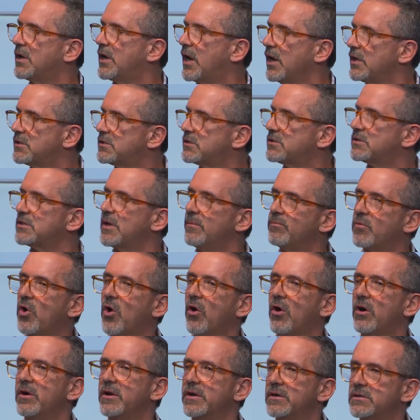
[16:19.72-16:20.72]
cut some
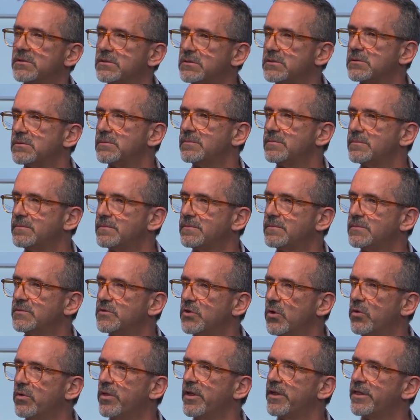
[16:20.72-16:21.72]
corners,
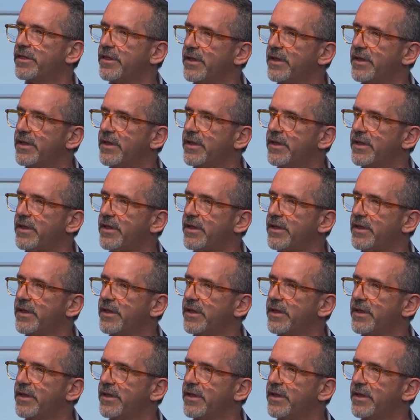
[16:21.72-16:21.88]
do the